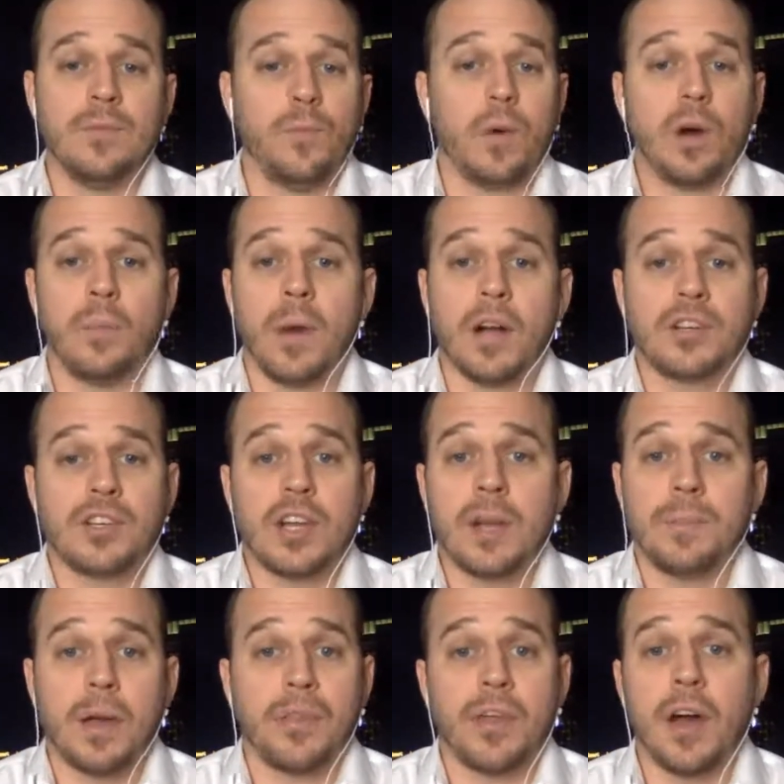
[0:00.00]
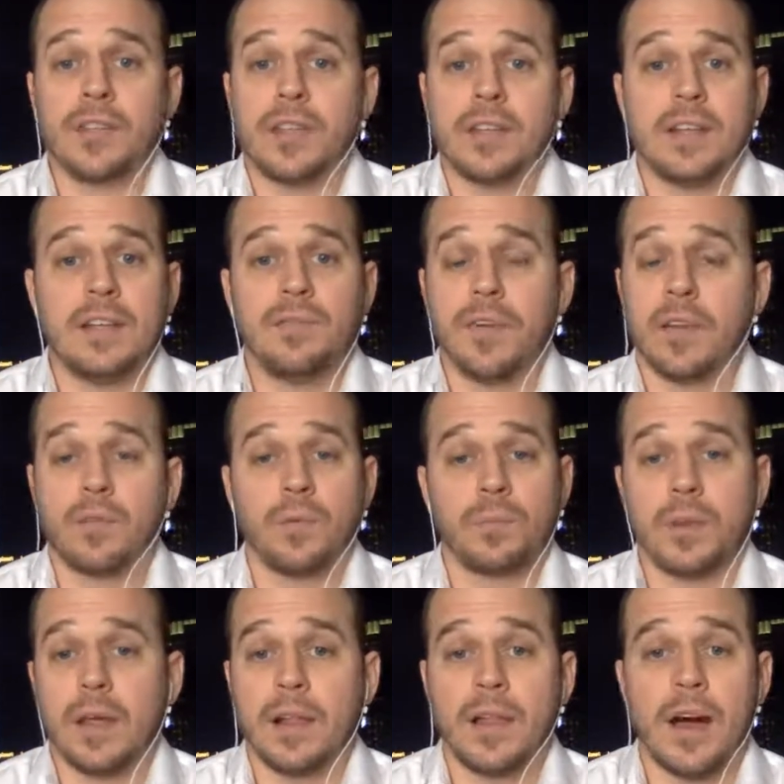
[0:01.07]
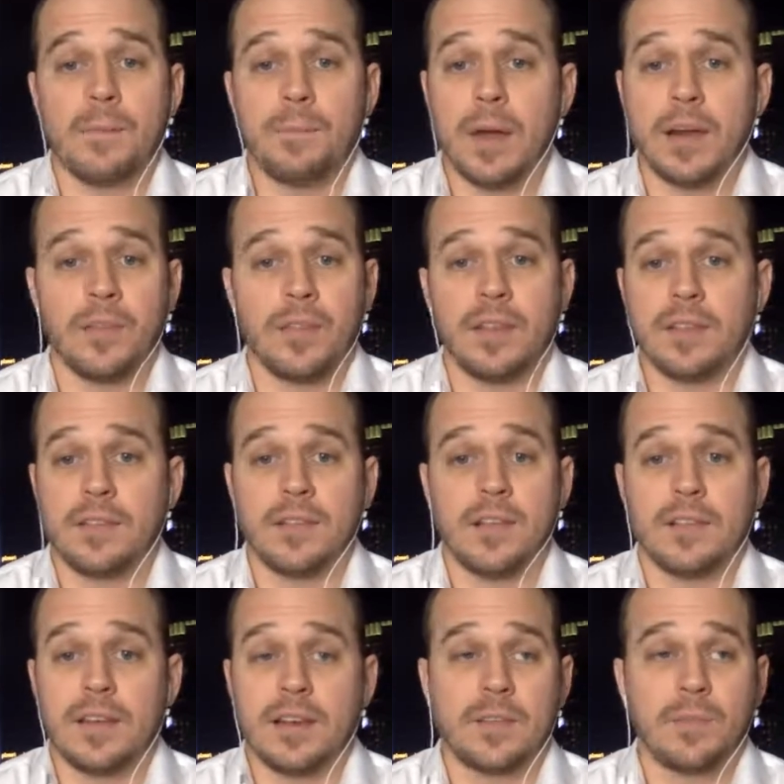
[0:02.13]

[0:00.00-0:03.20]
Will Muschamp, I thought the defense would play a lot better this season,